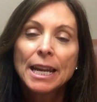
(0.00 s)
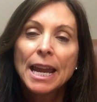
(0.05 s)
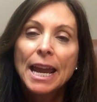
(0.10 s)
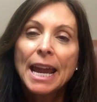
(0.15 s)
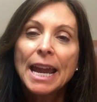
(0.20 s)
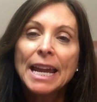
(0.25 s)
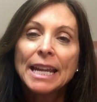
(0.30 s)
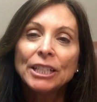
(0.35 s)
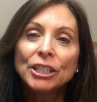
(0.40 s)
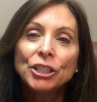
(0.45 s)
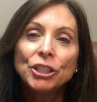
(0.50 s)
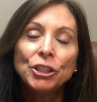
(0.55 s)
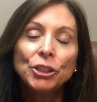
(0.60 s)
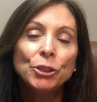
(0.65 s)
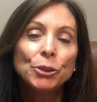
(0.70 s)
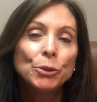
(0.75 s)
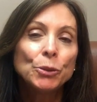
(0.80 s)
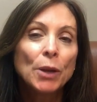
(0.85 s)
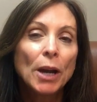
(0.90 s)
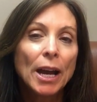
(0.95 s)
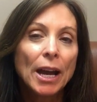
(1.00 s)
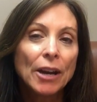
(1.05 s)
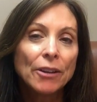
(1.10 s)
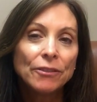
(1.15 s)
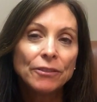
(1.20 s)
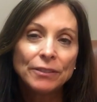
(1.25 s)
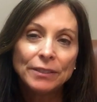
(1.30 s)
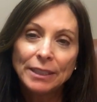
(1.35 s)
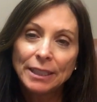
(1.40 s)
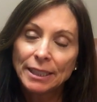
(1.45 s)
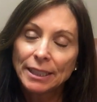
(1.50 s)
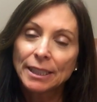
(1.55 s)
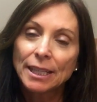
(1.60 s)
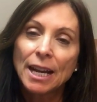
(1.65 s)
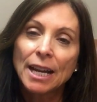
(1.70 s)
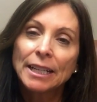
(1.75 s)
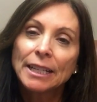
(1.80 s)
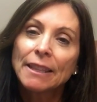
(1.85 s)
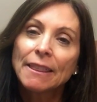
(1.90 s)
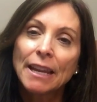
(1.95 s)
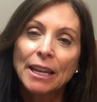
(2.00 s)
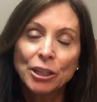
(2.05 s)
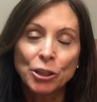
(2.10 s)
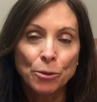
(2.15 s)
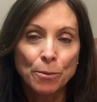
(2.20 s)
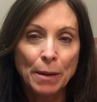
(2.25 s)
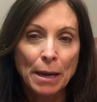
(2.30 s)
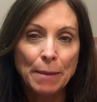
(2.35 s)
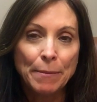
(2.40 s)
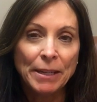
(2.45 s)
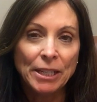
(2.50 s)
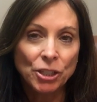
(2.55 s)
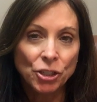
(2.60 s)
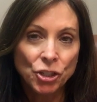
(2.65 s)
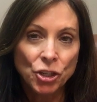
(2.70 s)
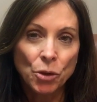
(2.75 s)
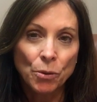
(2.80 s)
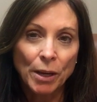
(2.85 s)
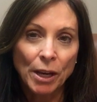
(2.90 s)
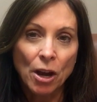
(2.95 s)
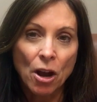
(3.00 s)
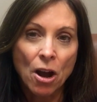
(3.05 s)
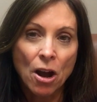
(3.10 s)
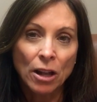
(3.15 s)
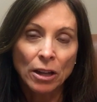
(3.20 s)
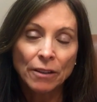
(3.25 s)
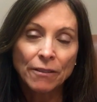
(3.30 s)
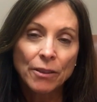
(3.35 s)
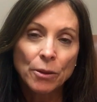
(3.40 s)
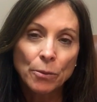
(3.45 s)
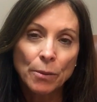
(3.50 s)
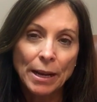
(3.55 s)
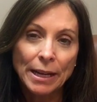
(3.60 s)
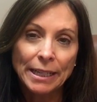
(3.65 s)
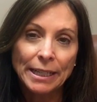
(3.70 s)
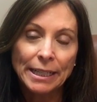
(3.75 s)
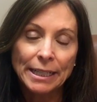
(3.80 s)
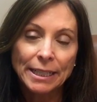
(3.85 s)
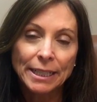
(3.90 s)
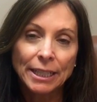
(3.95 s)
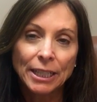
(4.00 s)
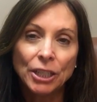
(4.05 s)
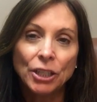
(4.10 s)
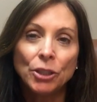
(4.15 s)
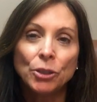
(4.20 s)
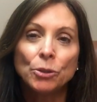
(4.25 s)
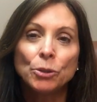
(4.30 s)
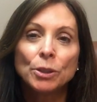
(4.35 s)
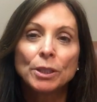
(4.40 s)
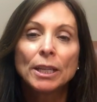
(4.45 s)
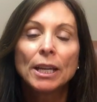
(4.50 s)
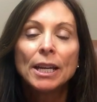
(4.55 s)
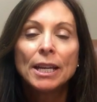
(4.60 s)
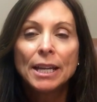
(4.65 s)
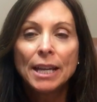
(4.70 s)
and you have decided that your baby is showing all of the readiness cues